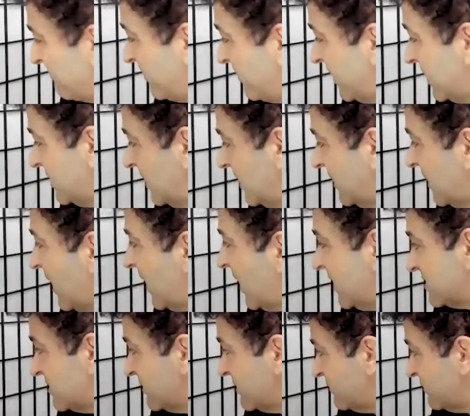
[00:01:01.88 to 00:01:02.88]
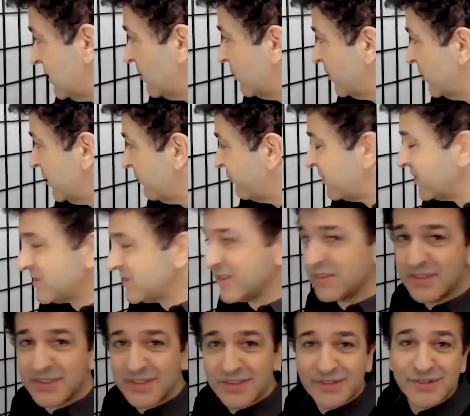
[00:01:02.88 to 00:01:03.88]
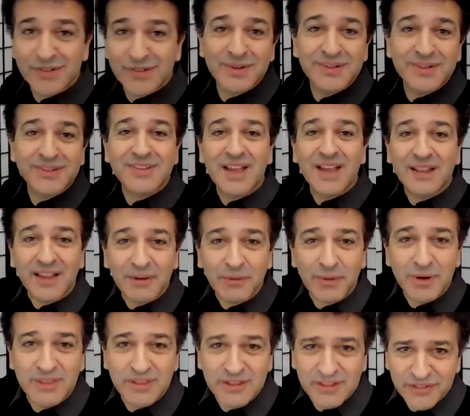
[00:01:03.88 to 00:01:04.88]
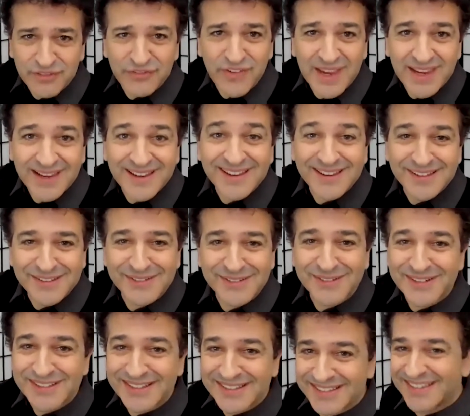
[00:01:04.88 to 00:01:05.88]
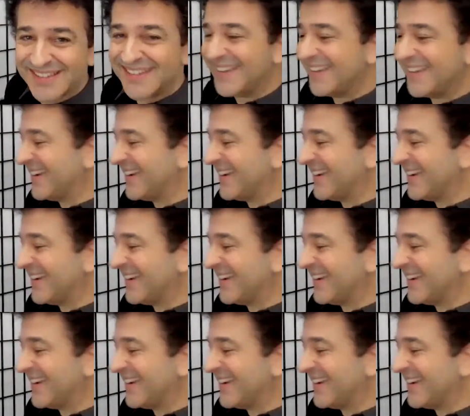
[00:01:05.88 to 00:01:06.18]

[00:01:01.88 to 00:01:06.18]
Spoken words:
But the guy is a real physicist, so it's not like one of these fake histories.